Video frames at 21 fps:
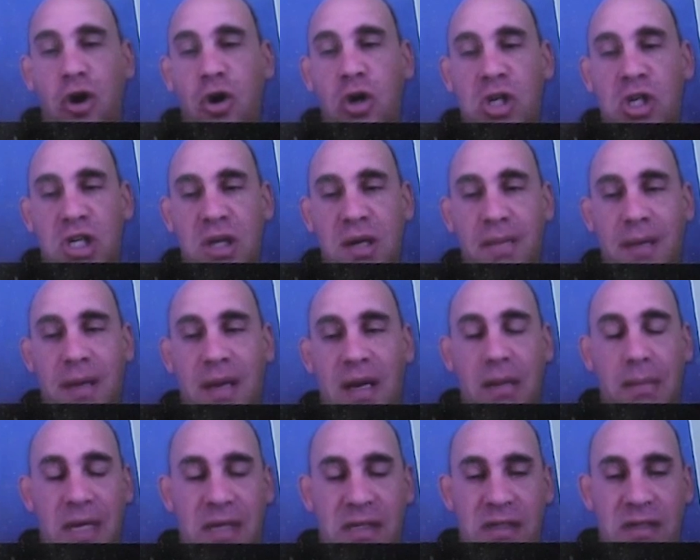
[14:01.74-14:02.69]
ownership in
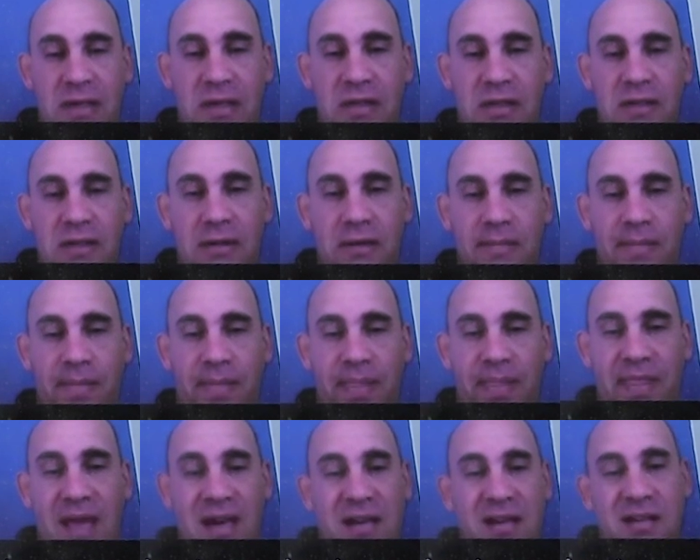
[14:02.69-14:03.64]
a business.
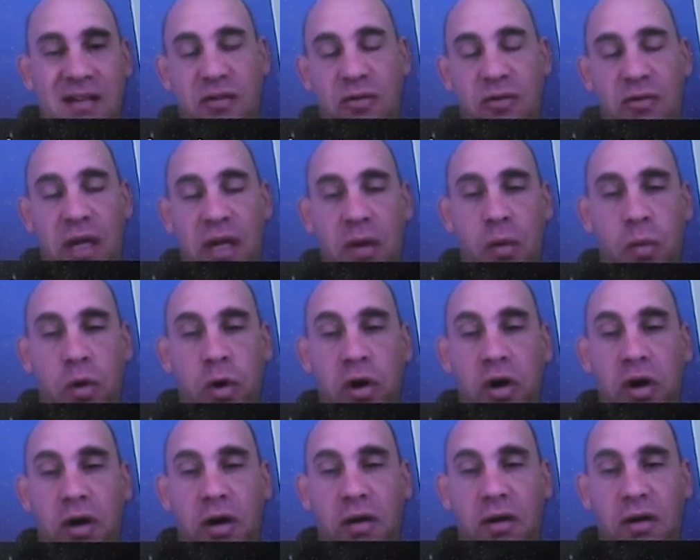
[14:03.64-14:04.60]
That doesn't really
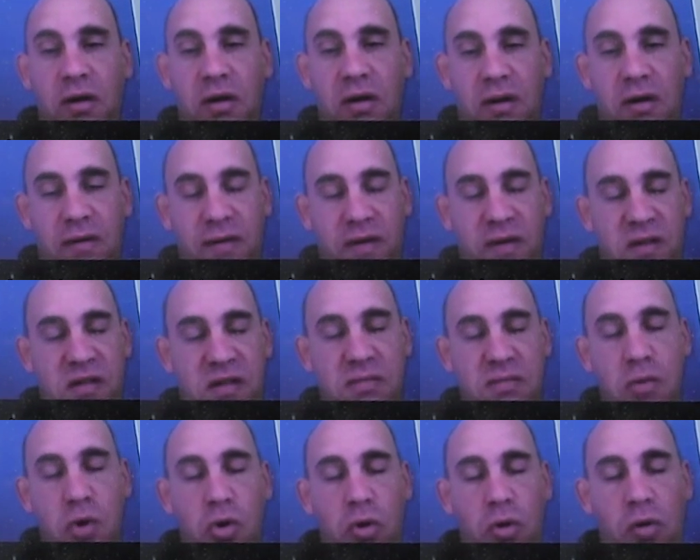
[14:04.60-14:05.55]
work for
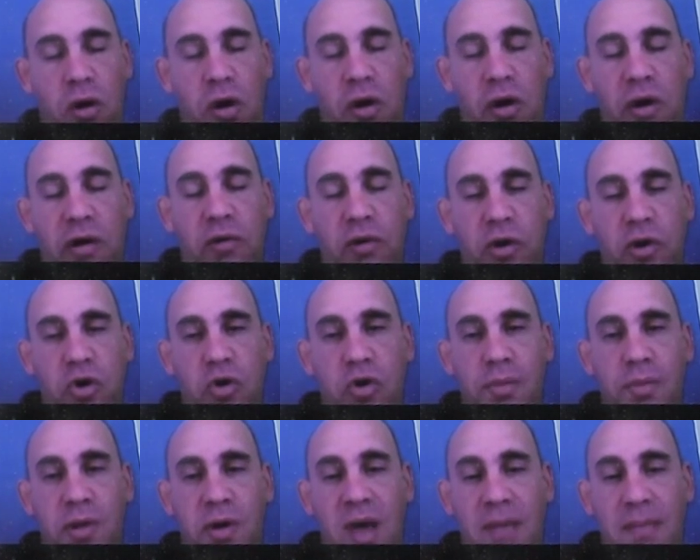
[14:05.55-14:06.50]
small, growing
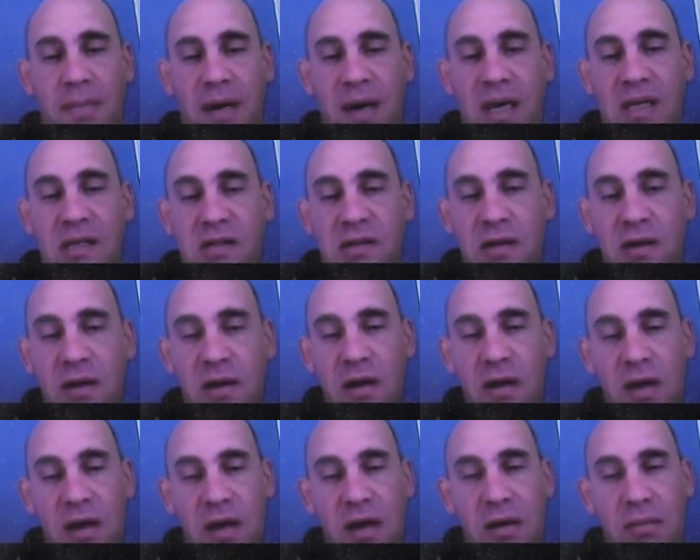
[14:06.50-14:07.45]
renewable companies,
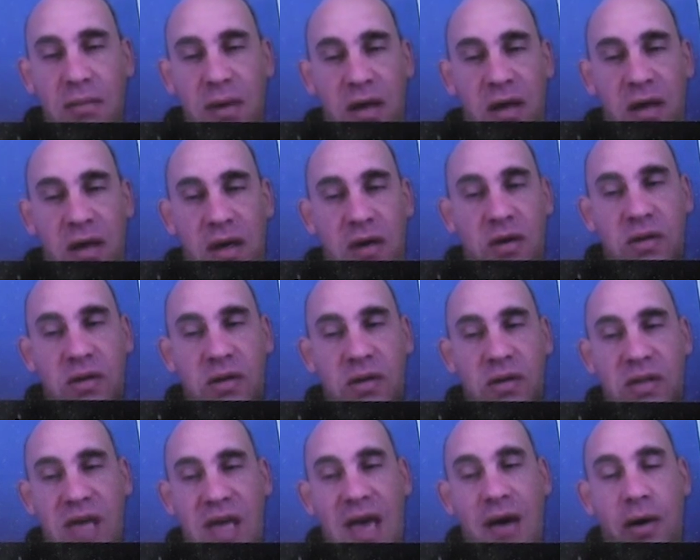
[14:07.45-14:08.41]

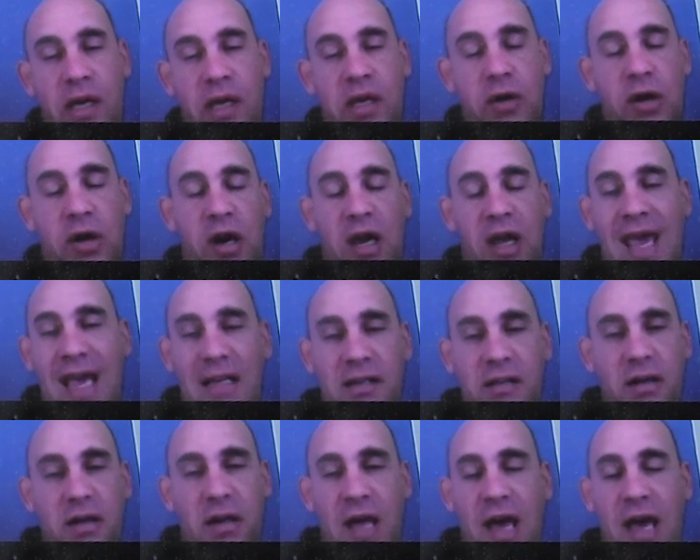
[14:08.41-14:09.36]
because how are you going to
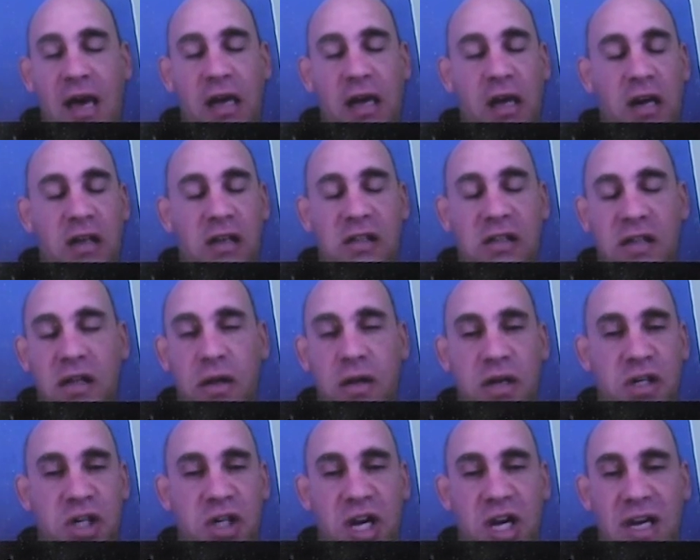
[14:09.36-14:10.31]
exit? How are you going to
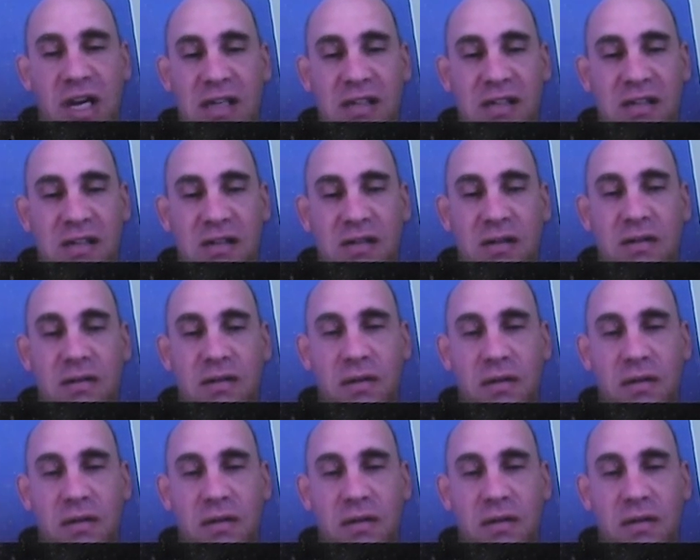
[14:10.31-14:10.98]
sell your shares?